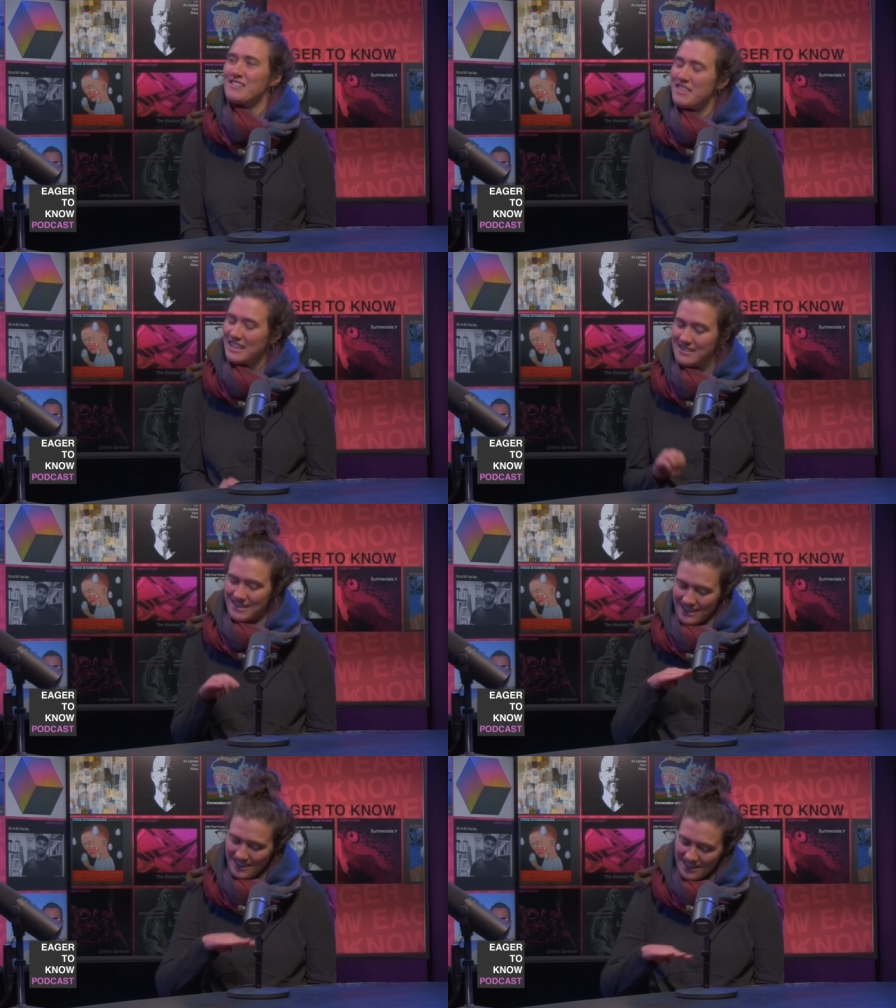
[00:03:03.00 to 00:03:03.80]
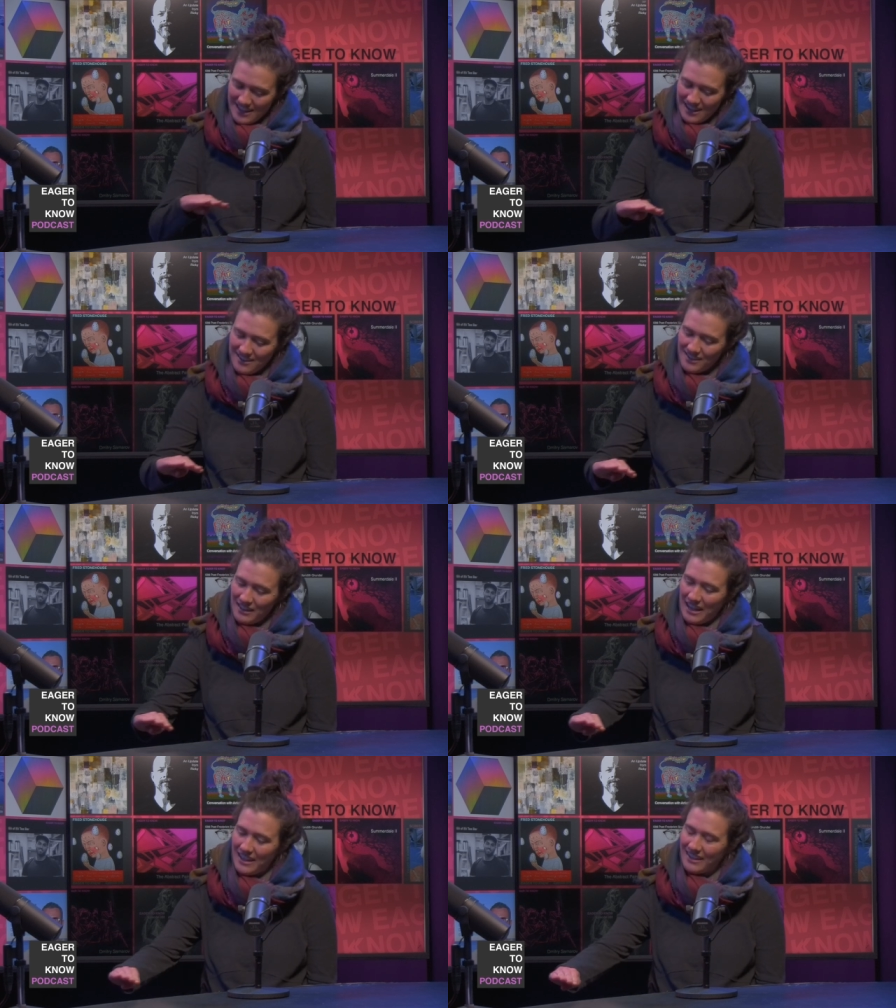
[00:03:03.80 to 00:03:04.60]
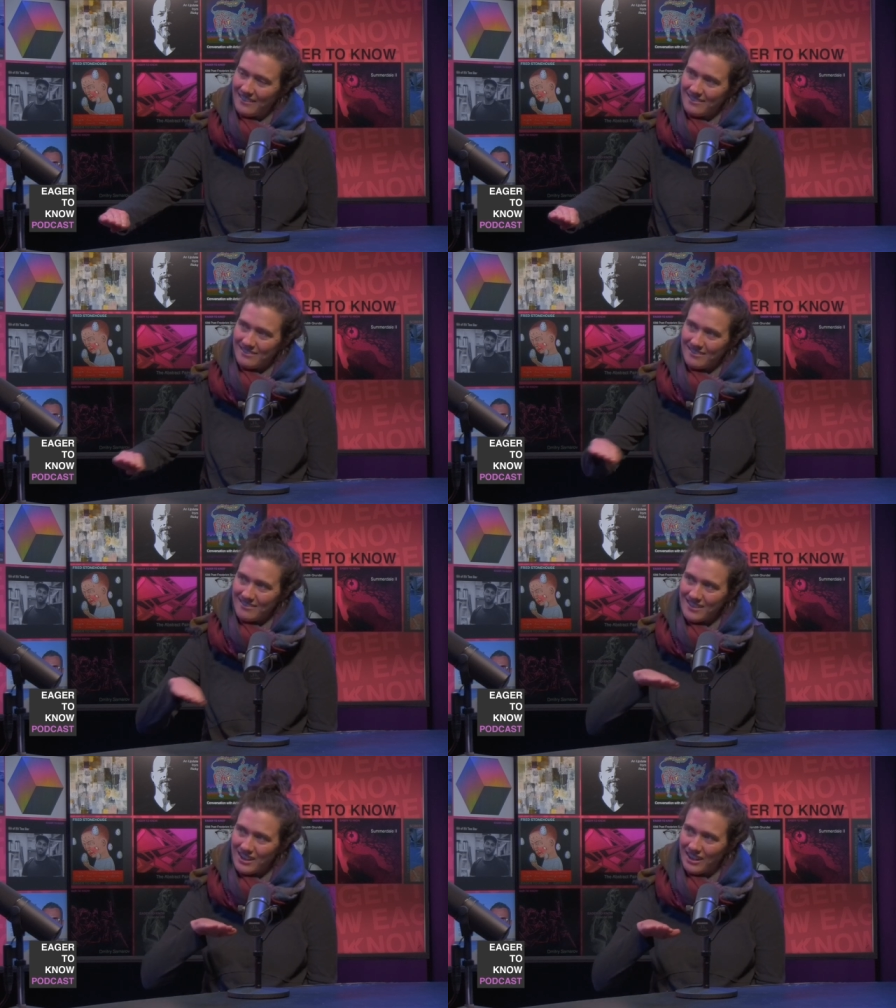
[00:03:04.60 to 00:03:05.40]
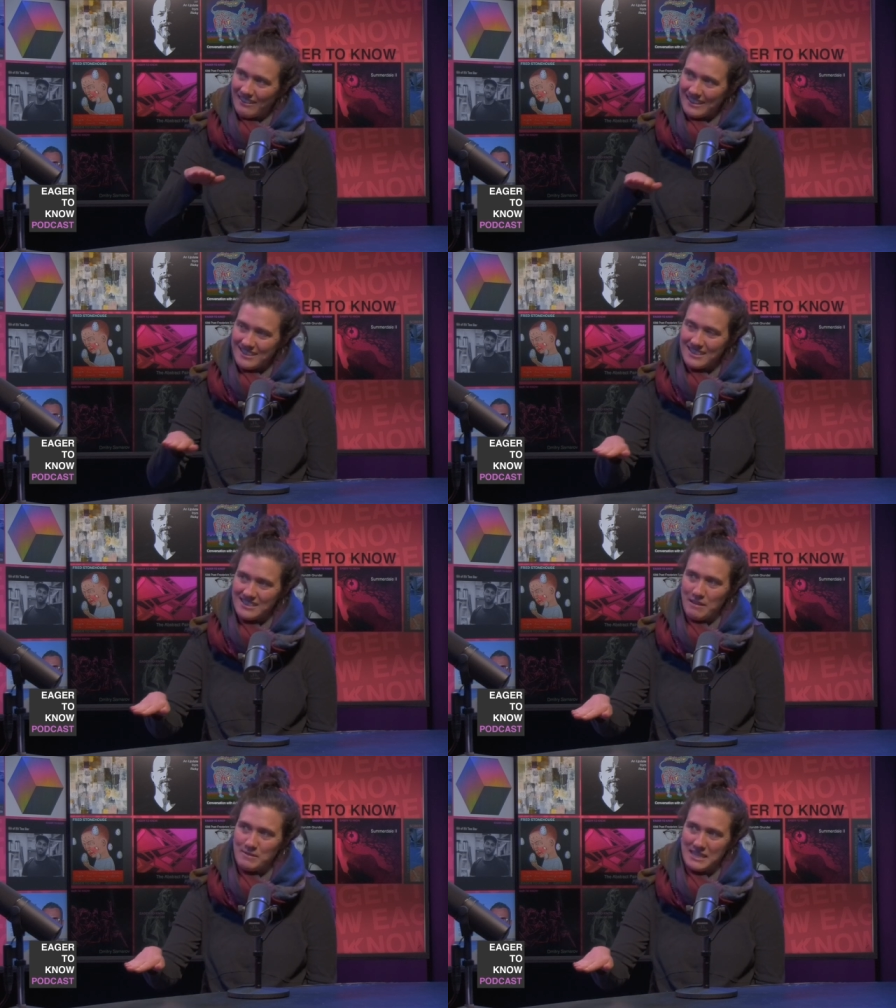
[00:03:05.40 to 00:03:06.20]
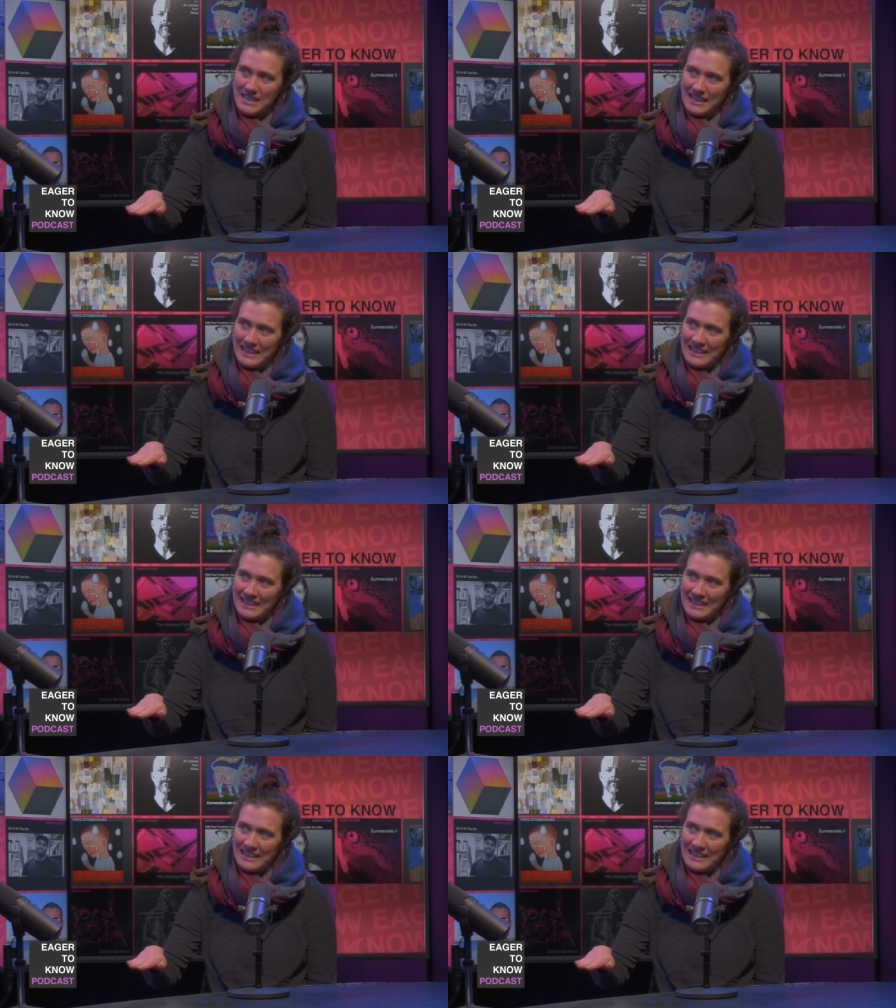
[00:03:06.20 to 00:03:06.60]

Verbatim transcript: that's the the underlying current since I was a kid.